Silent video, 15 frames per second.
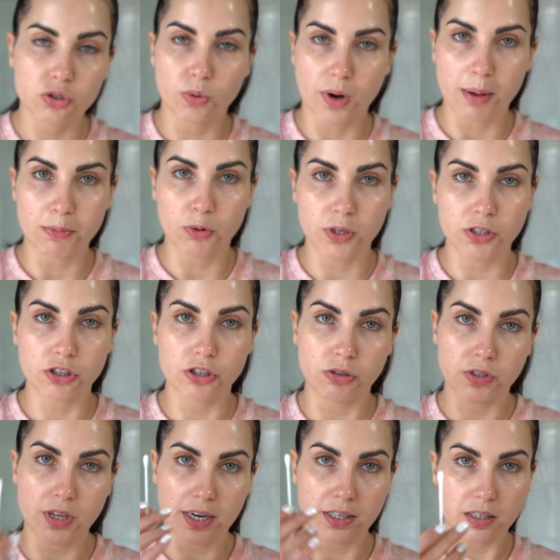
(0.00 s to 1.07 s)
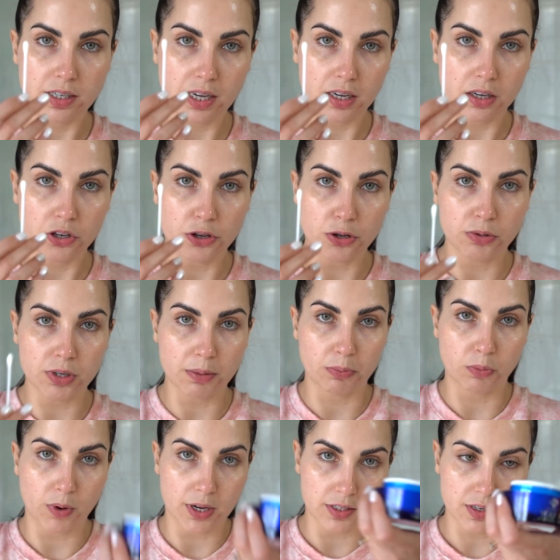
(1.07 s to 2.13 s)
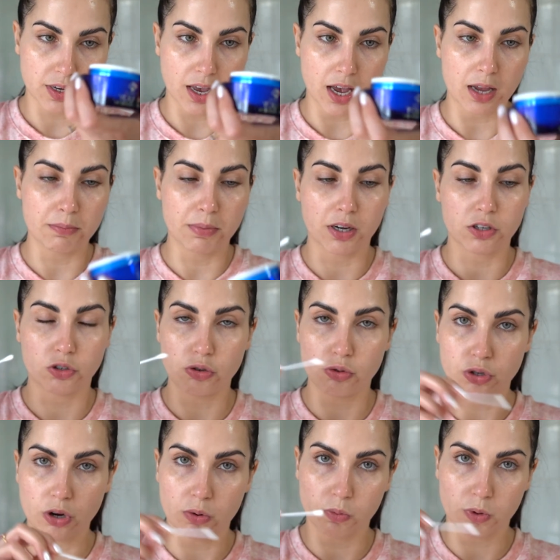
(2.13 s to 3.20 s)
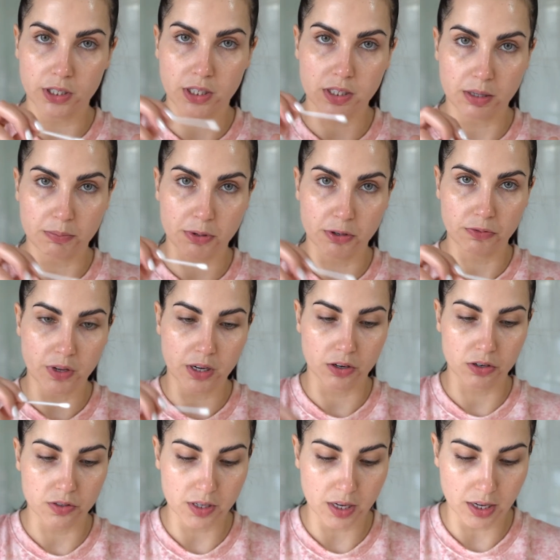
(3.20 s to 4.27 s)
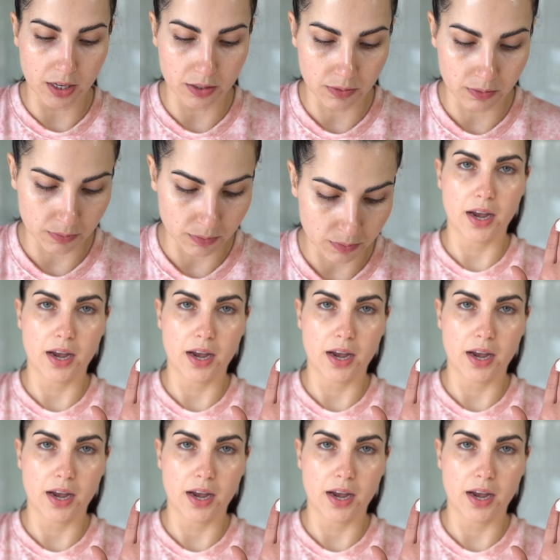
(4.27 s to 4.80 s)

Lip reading: So what I'm going to do is I'm going to take a Q-tip once again, because you don't want to dip your fingers in.